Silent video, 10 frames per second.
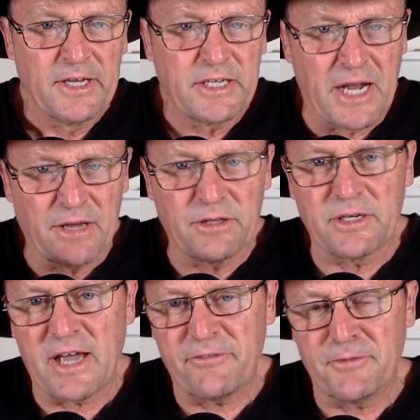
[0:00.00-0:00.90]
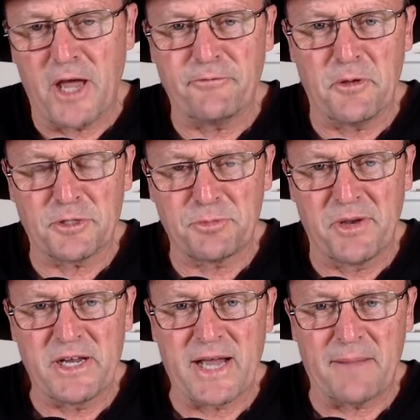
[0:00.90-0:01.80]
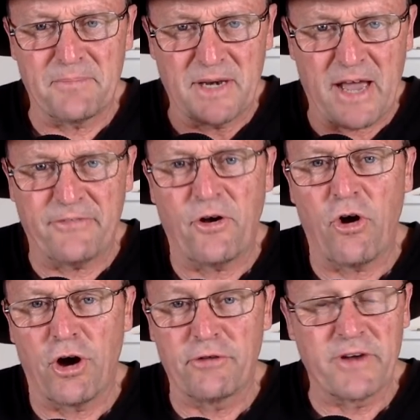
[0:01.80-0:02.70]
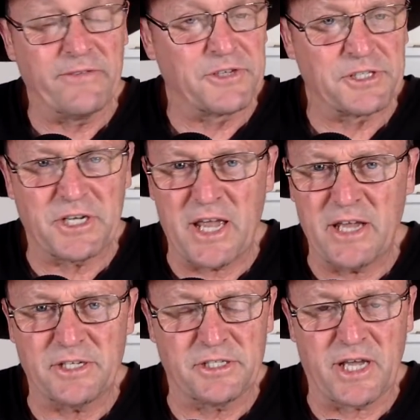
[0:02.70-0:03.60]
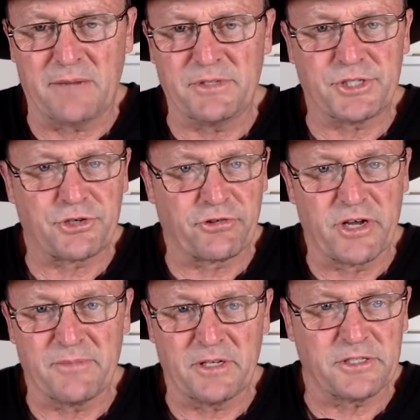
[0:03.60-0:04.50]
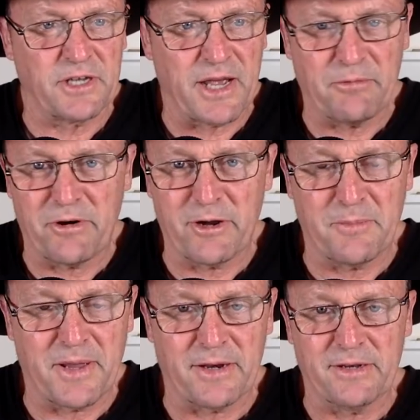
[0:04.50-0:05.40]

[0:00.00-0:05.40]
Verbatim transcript: you know, enough enough speed up, enough high revs because your engine's going to be screaming. So don't worry about